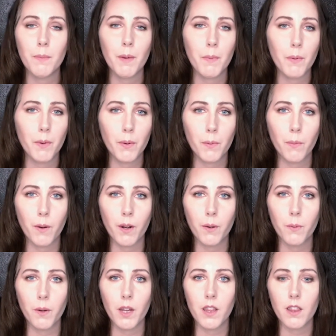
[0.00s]
people who
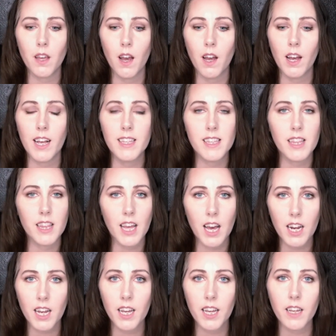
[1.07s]
work with
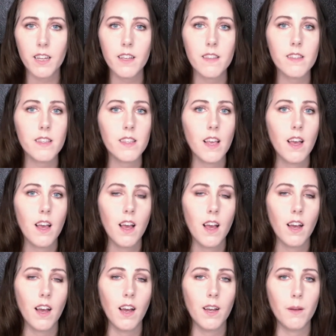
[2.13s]
aesthetics,
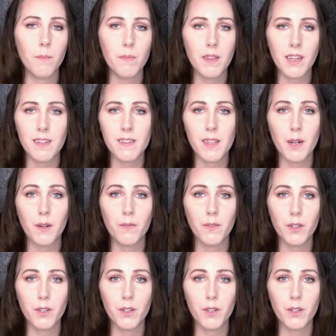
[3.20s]
things that are